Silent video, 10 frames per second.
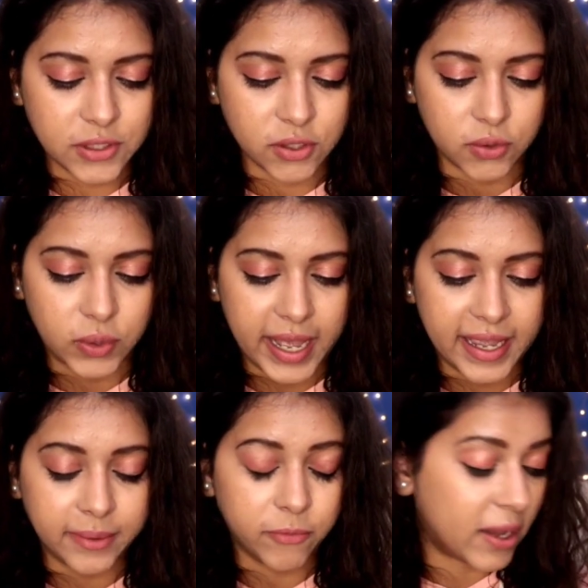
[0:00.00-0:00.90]
So
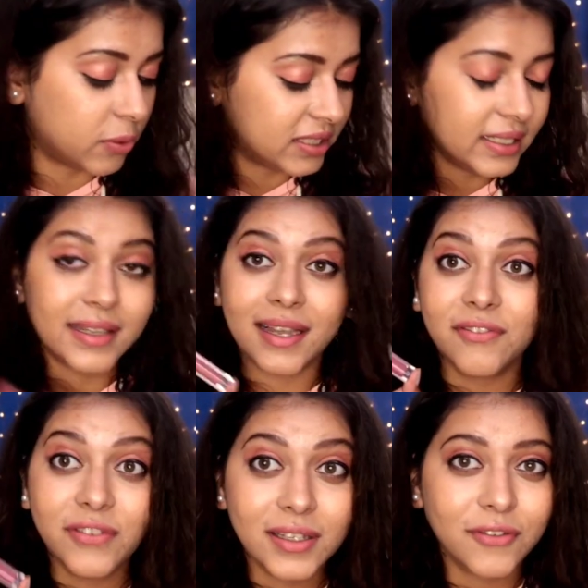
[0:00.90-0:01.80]
I was in
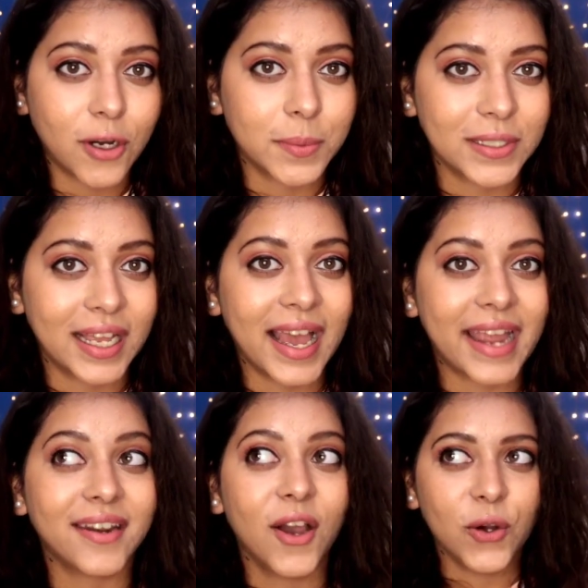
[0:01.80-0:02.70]
love with the formula,
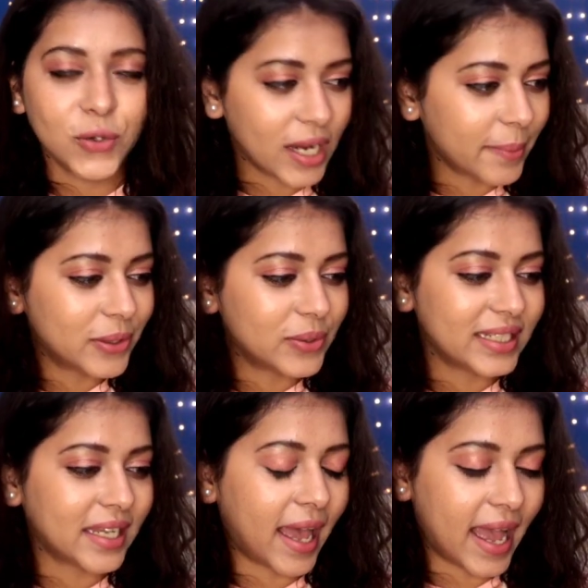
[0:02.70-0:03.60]
and Huda
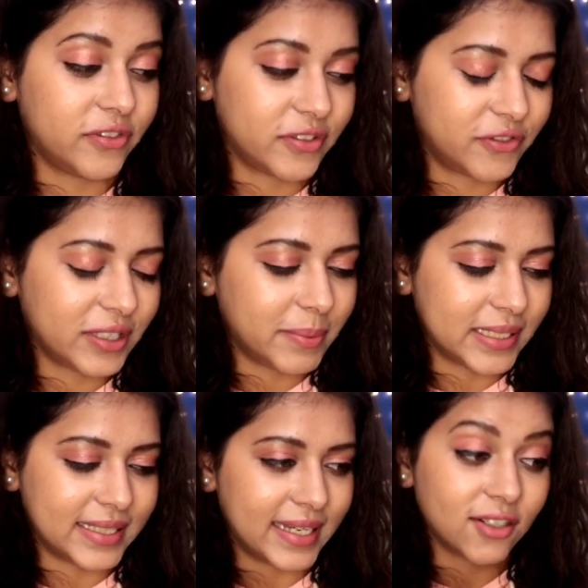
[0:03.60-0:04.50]
Beauty had
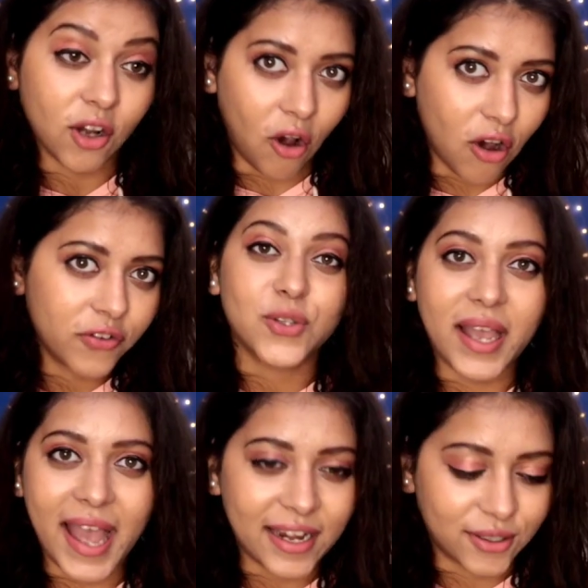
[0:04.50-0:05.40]
50% off, so
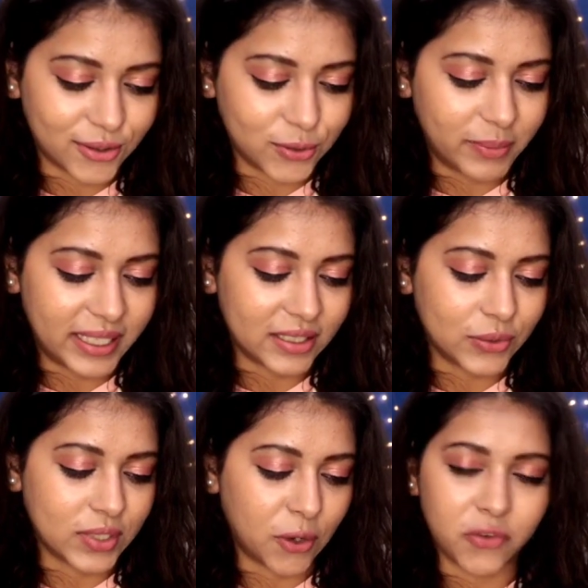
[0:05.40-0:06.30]
I had to make
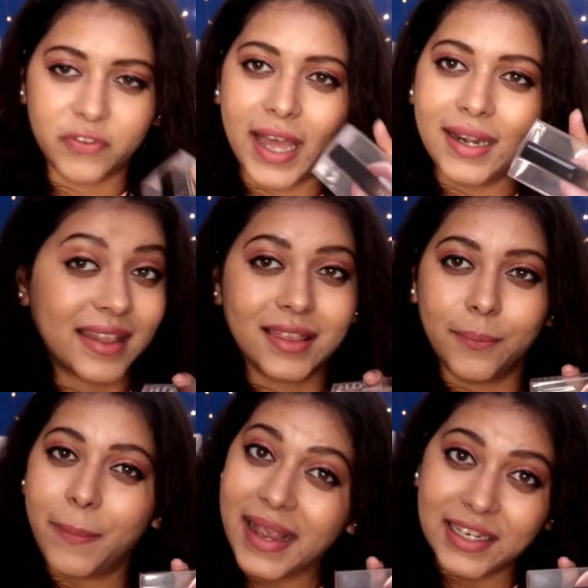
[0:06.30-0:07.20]
use out of that. And
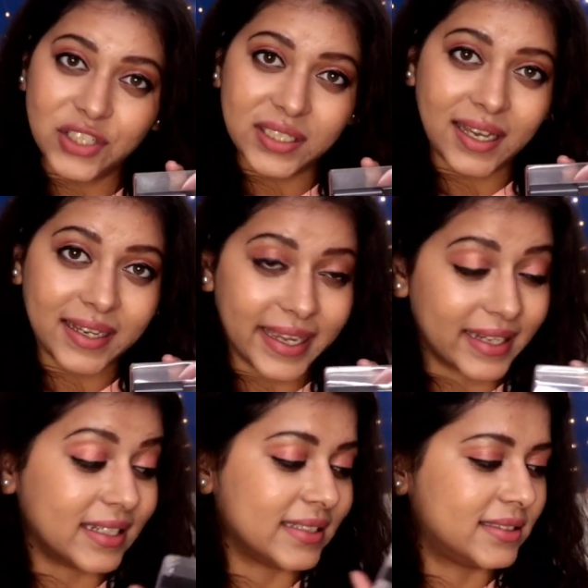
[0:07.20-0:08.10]
the packaging
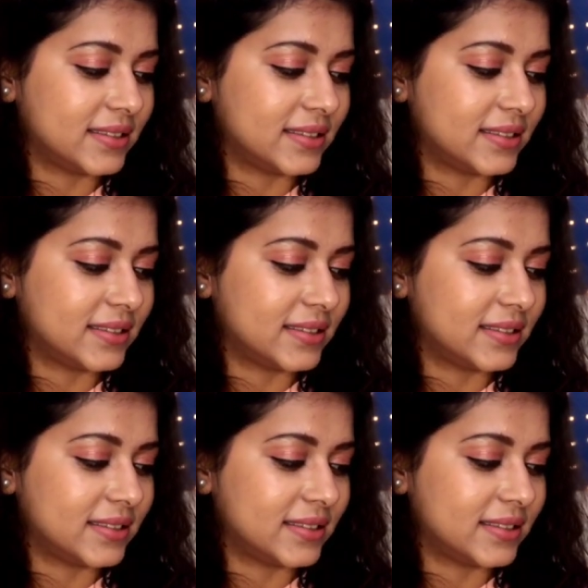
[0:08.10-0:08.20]
again is